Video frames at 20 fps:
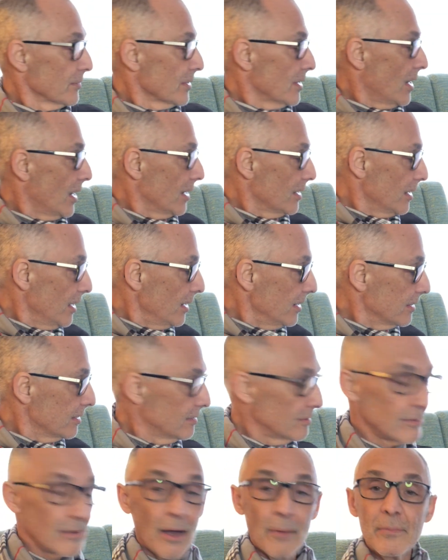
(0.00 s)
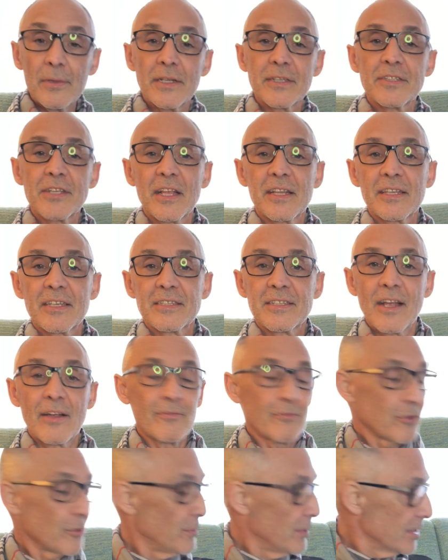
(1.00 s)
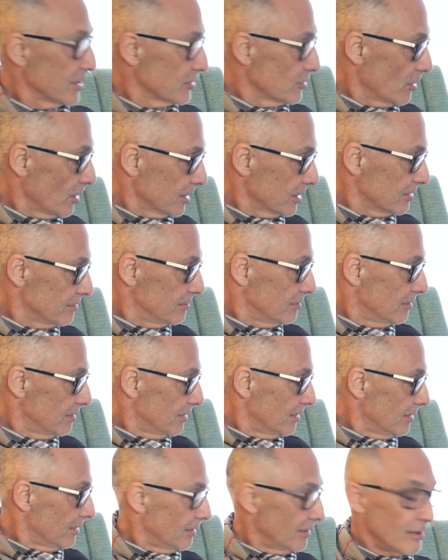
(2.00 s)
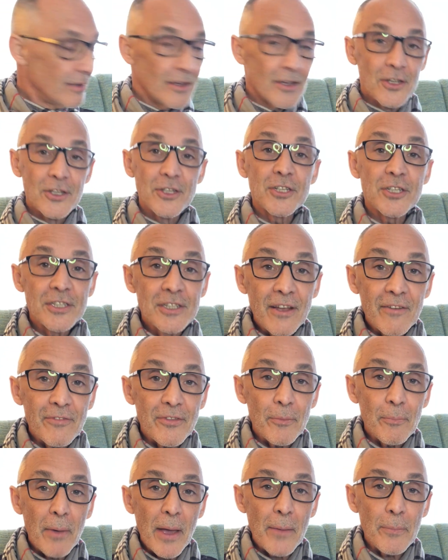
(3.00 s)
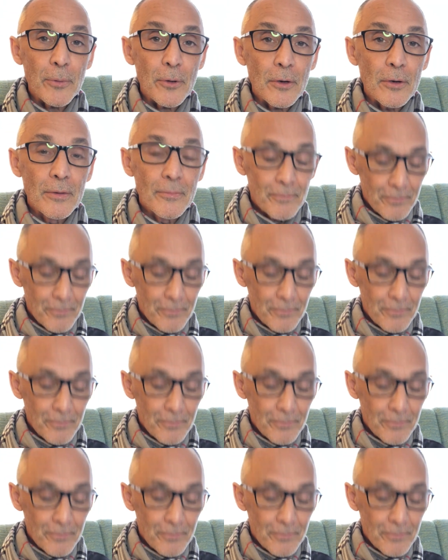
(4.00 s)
I'm gonna set this down for a minute so I can sniff the paper.